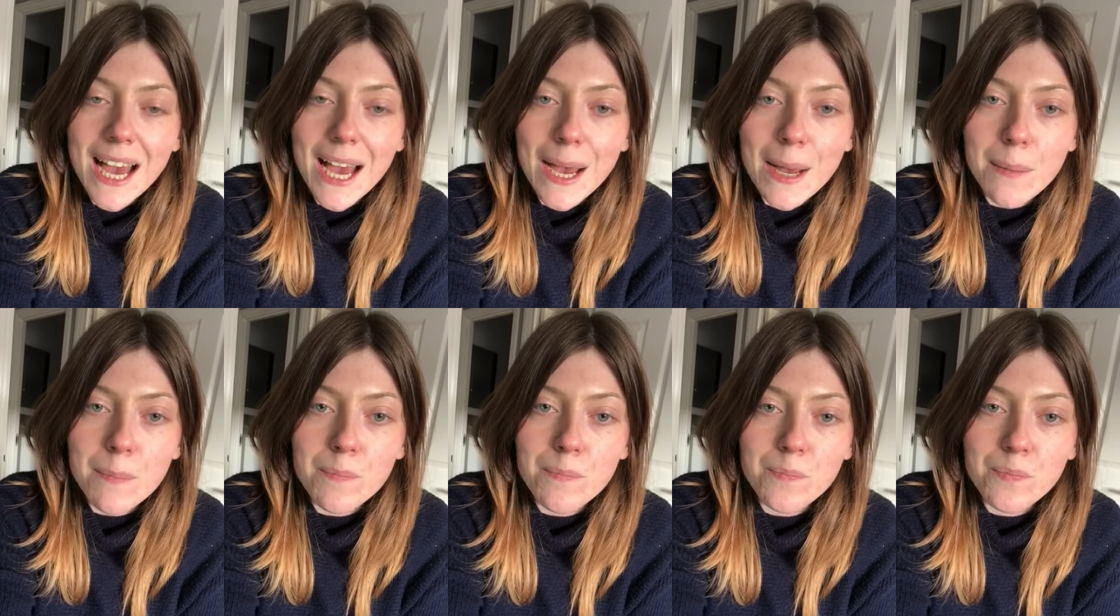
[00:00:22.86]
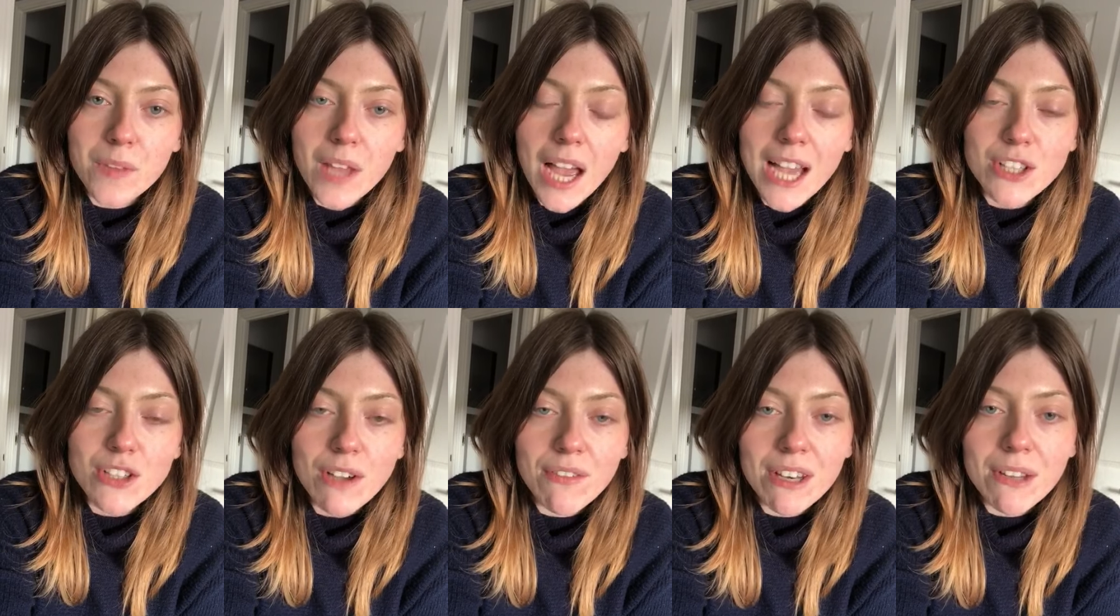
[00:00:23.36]
I
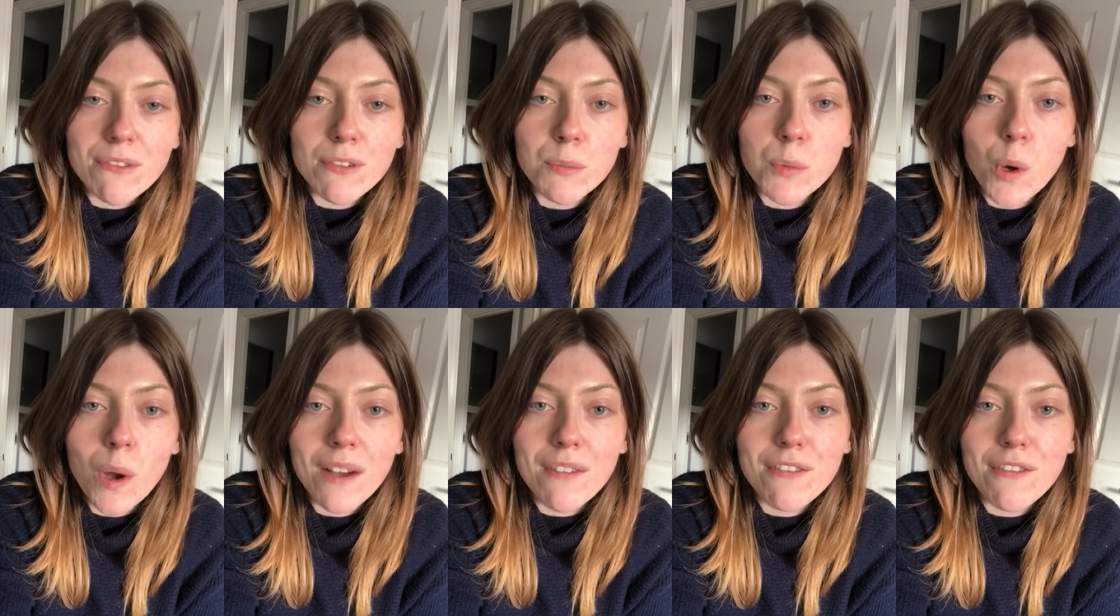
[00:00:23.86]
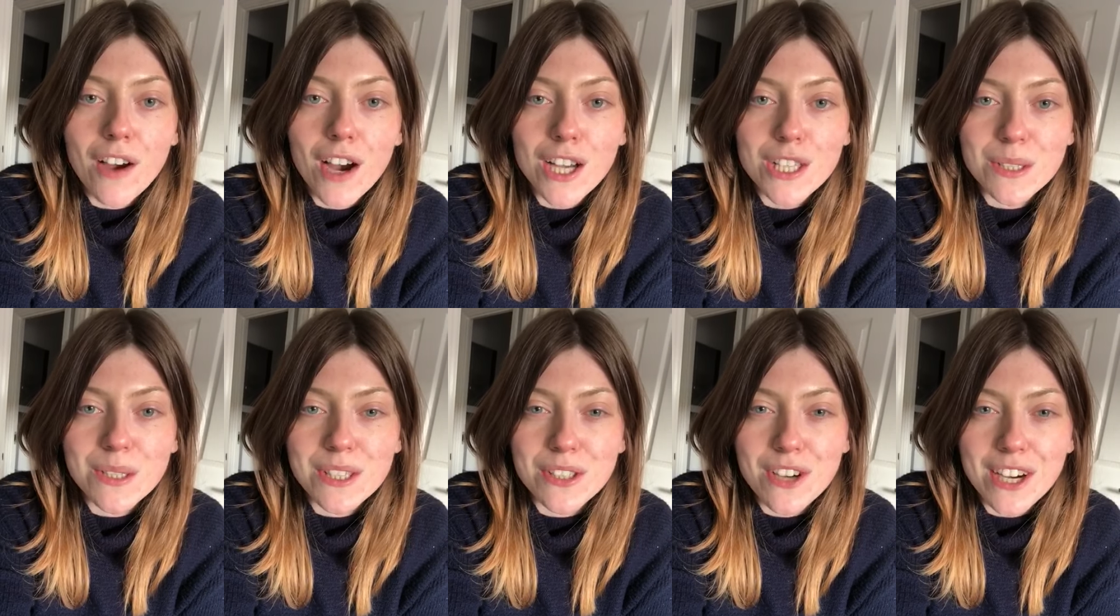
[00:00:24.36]
travel in from quite far,
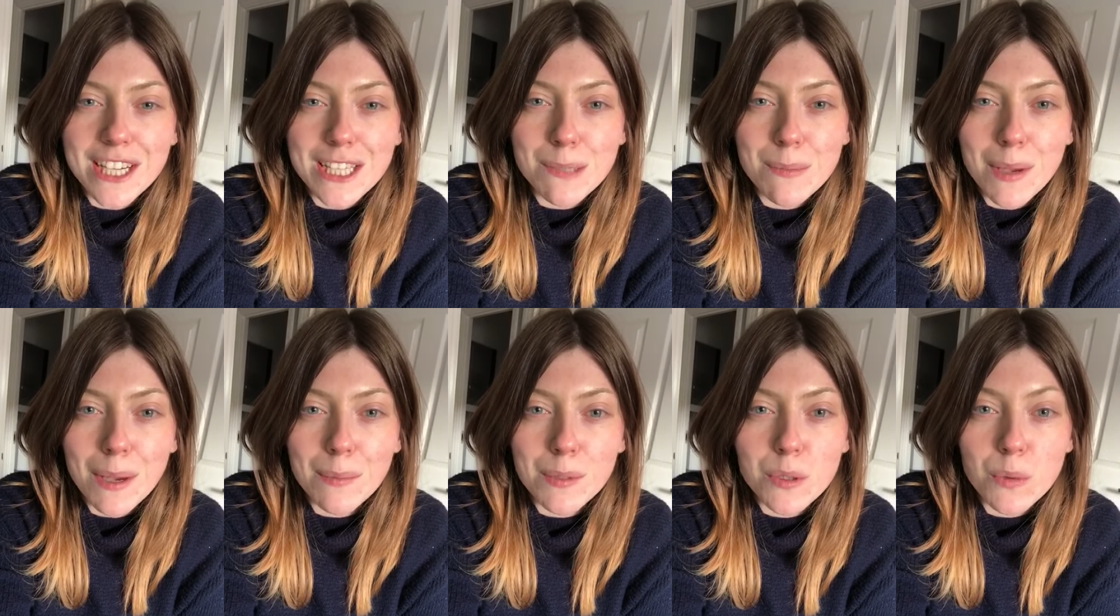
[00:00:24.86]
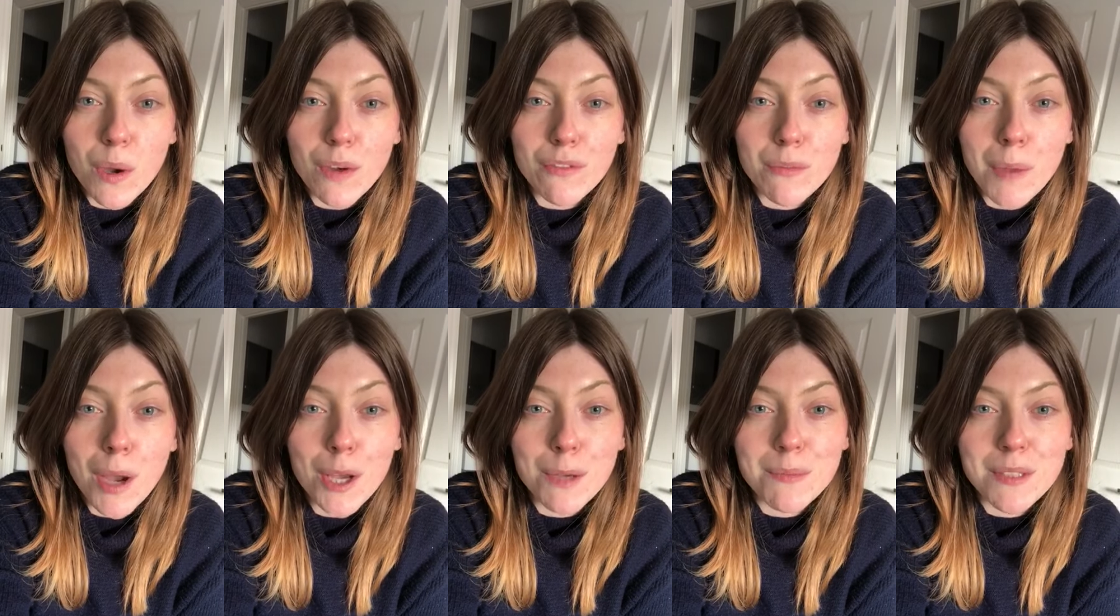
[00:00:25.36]
so it's great to be able to work from
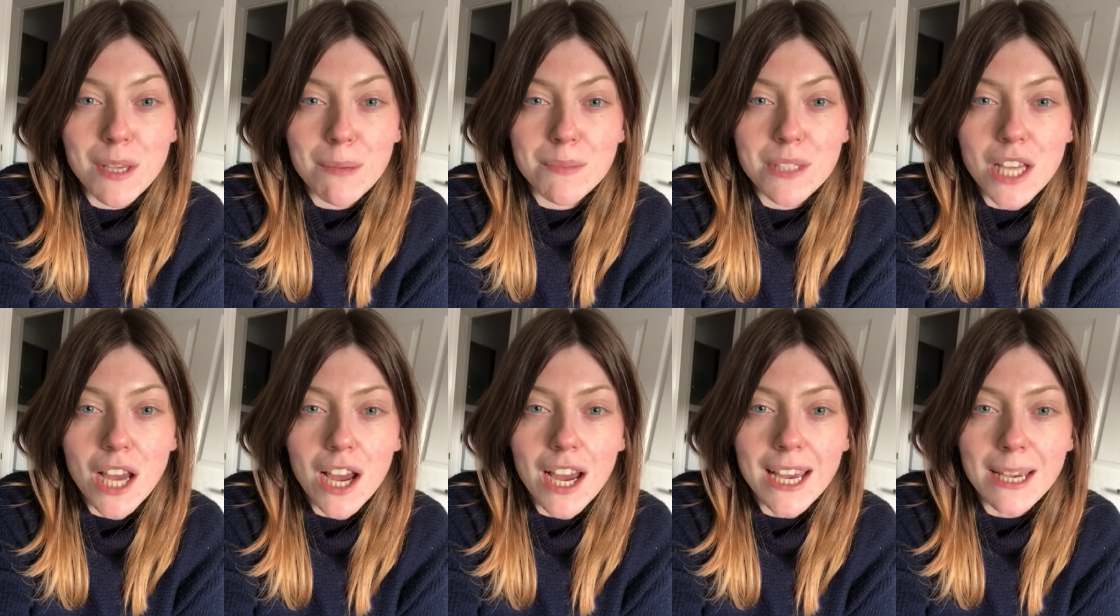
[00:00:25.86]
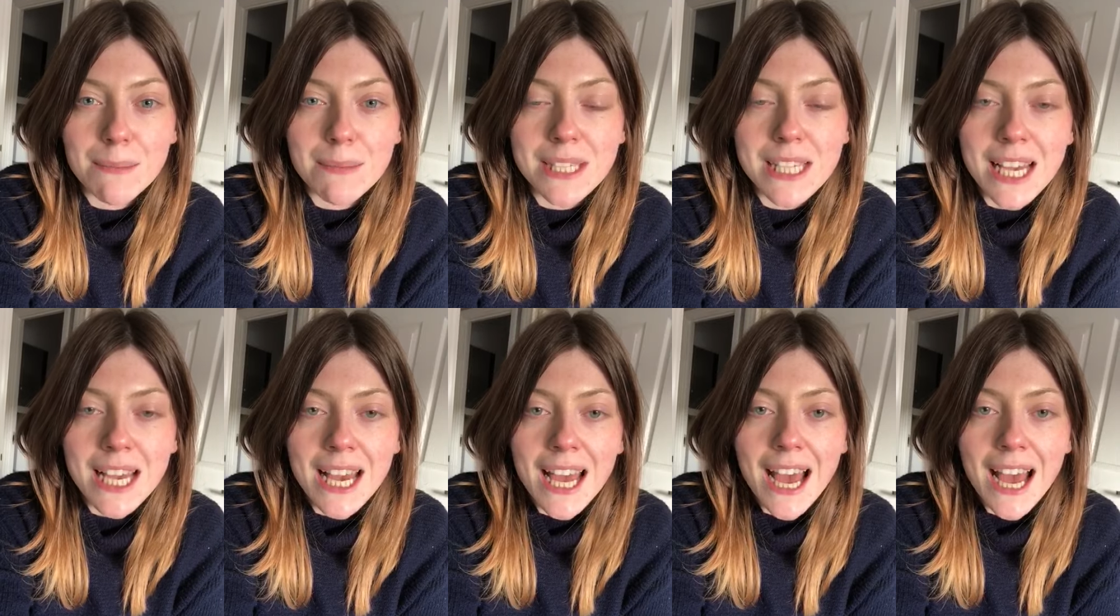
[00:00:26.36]
home sometimes